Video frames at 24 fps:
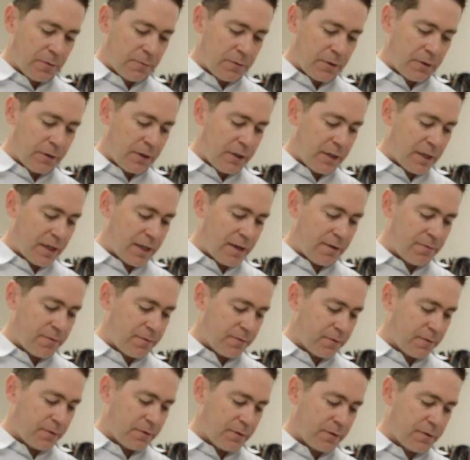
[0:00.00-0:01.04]
really you have
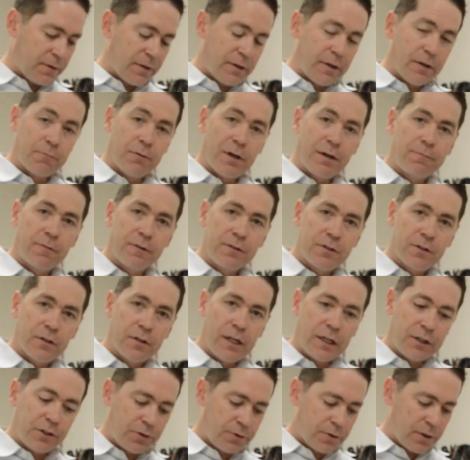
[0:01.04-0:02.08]
a reference
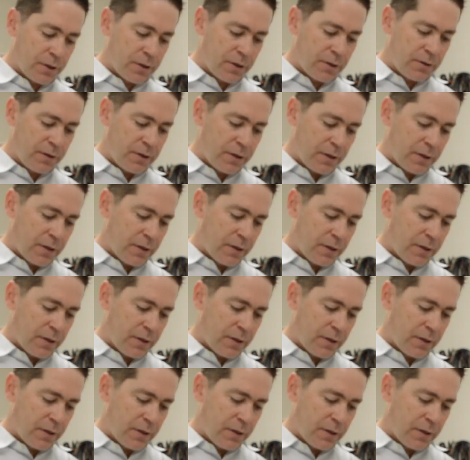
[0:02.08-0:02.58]
electrode,